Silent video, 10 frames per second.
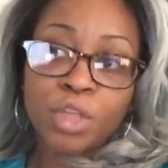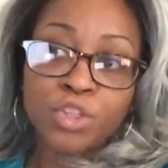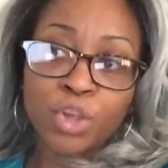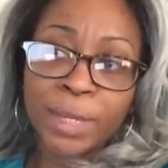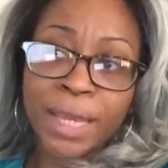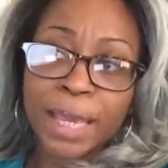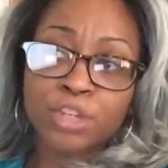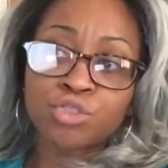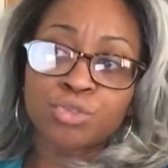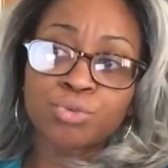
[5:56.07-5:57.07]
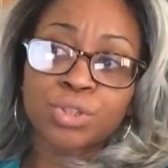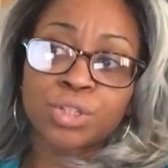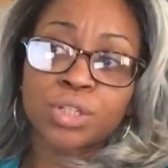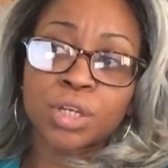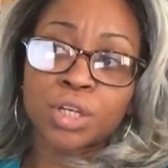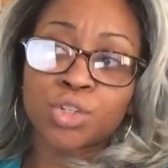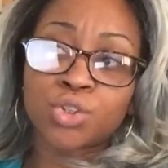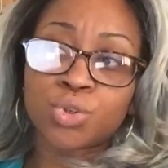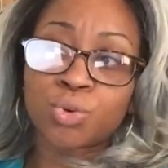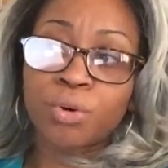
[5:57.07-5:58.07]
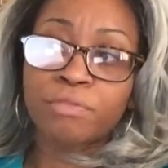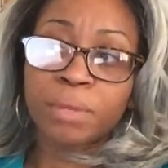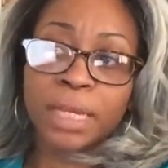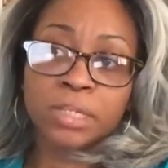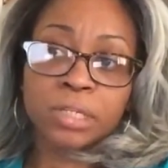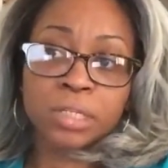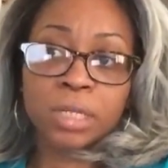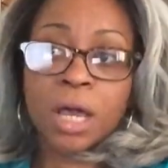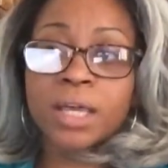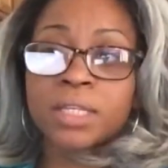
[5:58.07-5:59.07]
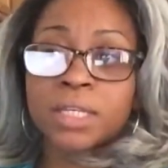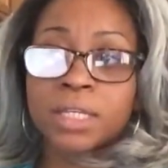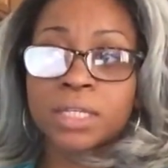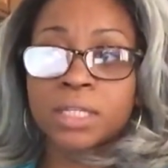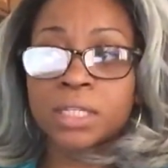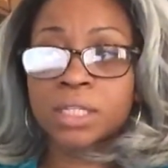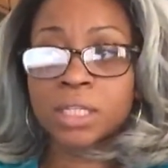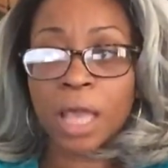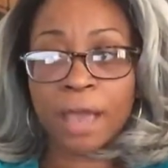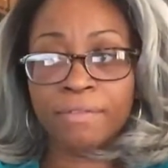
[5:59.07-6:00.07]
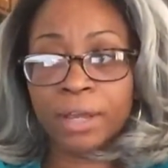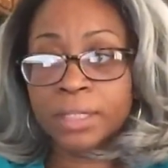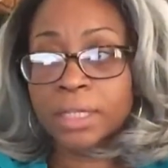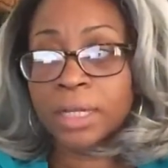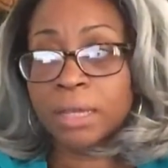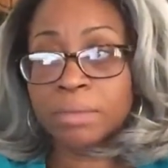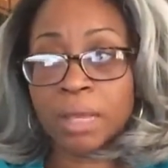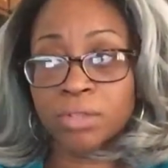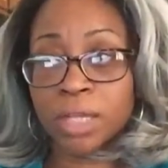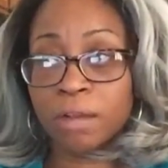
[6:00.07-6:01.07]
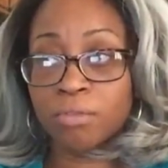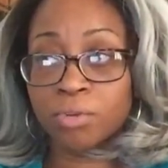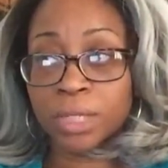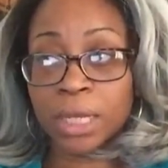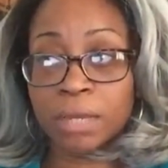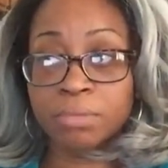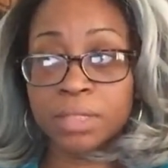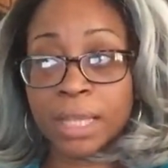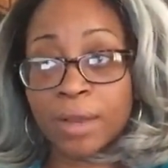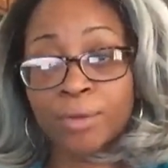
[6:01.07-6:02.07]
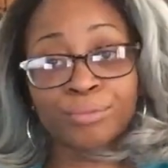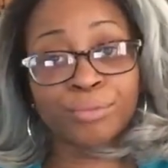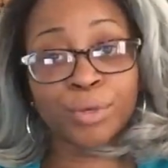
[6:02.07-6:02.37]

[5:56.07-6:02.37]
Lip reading: So we get introduced to two of Malaysia's cousins. I forgot their names. I don't think I wrote their names down.